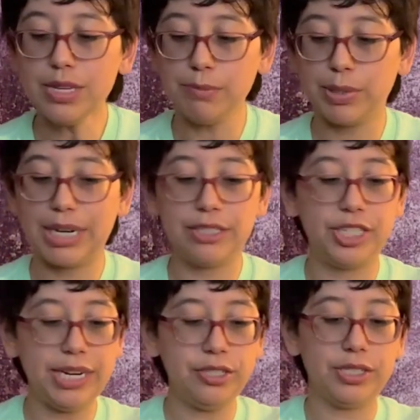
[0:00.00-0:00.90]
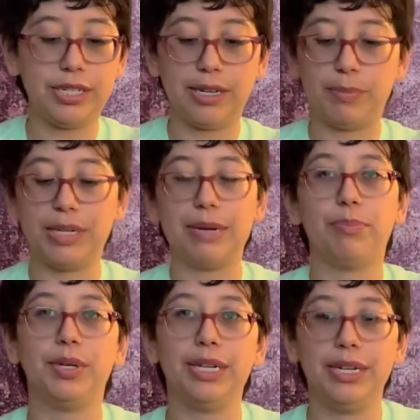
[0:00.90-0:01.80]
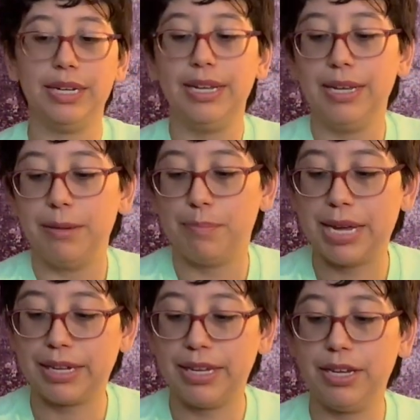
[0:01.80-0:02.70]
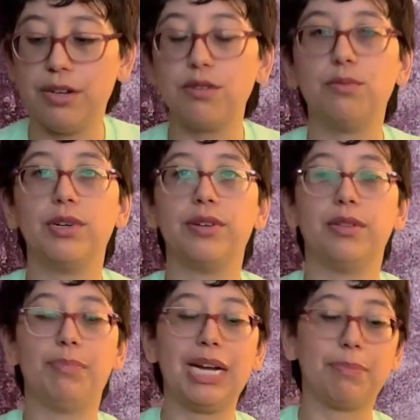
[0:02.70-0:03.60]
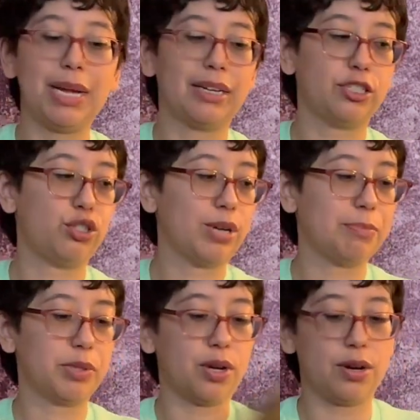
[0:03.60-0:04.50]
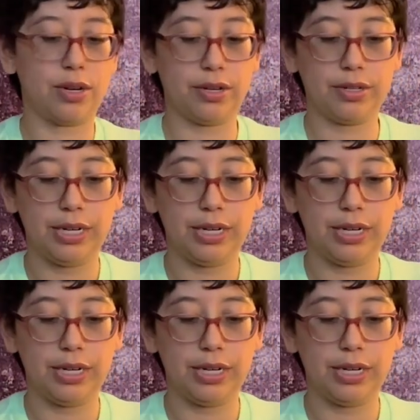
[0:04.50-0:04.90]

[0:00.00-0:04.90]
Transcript: But I changed it up and I put it back here where the backpack straps are.